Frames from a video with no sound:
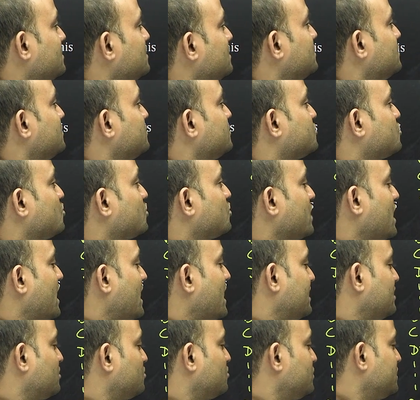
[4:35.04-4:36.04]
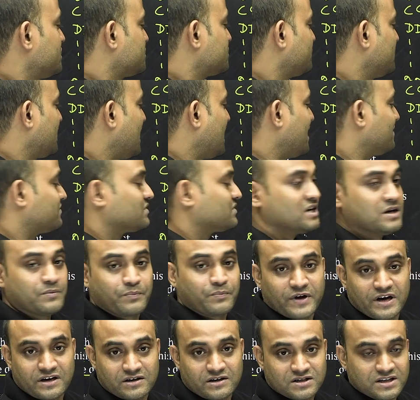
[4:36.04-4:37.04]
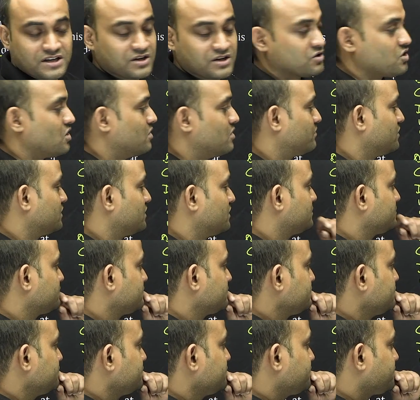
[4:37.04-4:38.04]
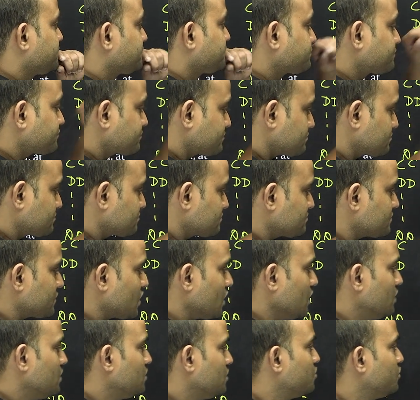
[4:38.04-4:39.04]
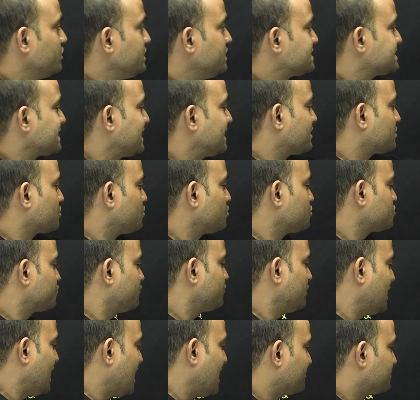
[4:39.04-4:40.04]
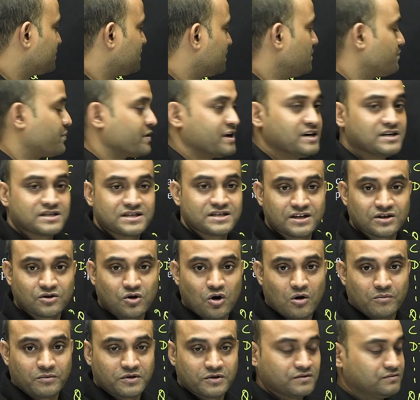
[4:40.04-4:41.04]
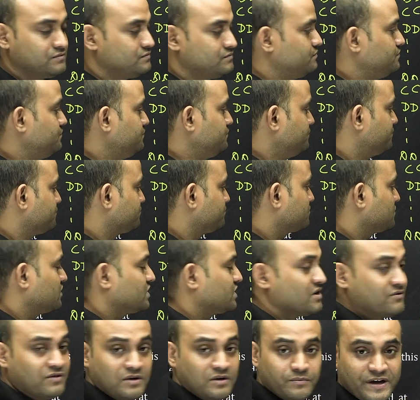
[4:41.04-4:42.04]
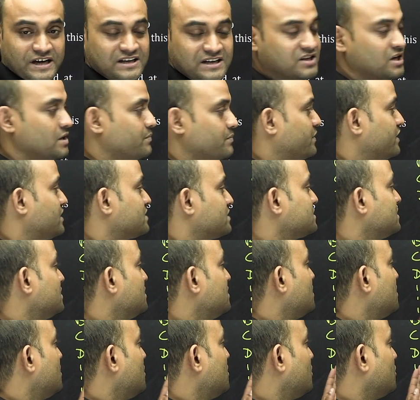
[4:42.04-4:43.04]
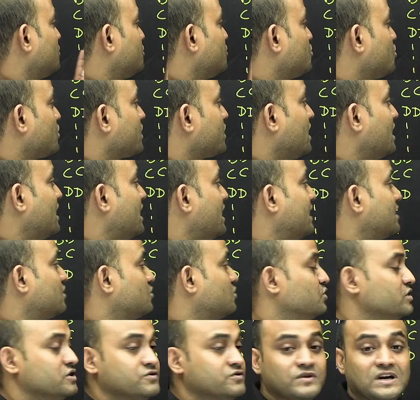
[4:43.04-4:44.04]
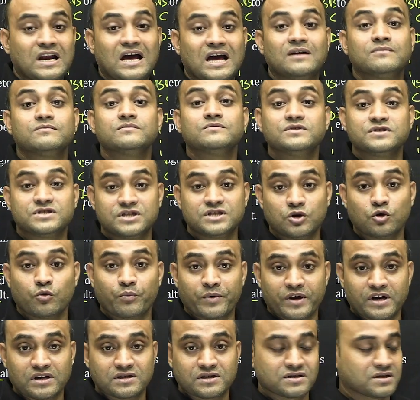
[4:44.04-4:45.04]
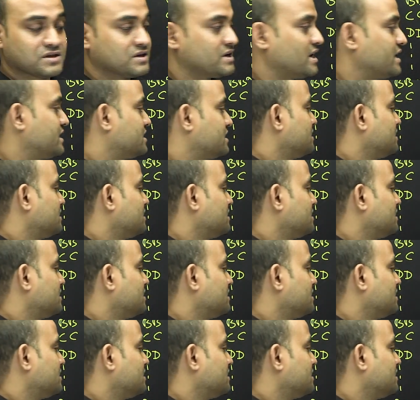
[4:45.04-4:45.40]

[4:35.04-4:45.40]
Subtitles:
Dora and Louise will have three pairs in common. Louise and Rose will have three pairs in common. They will make three pairs. Dora and Louise will have zero pairs, right?